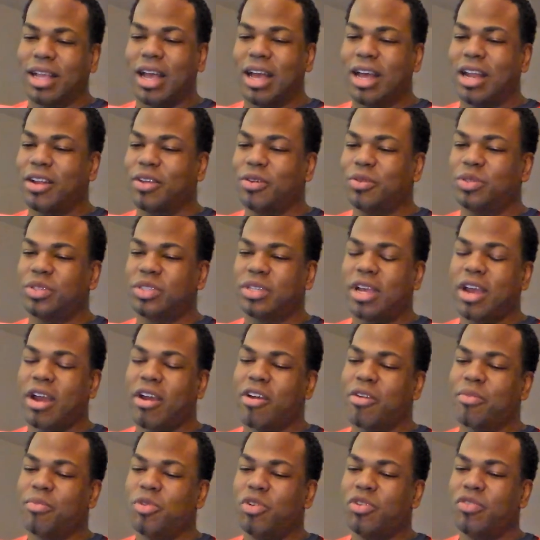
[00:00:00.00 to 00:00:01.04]
All lot of those
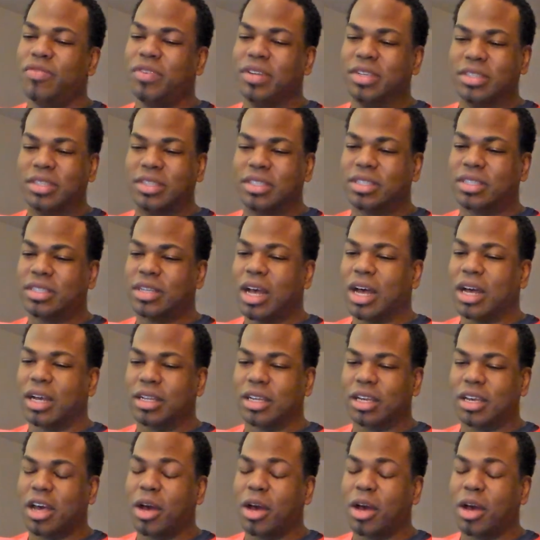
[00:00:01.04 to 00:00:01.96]
scary movies sucked.